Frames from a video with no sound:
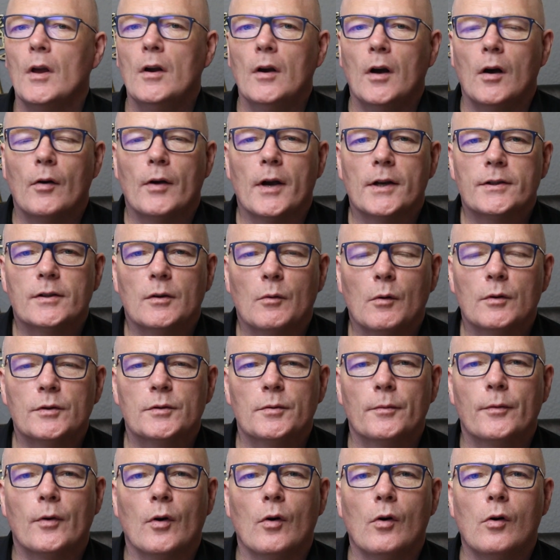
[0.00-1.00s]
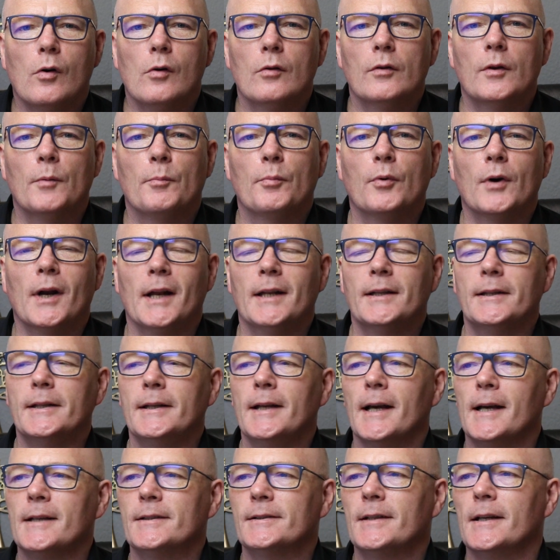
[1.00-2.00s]
Okay, so once we've got all the branding
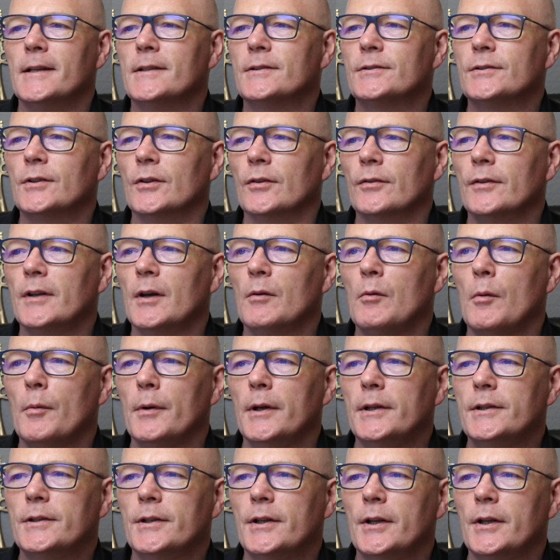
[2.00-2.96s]
assets done, now what we need to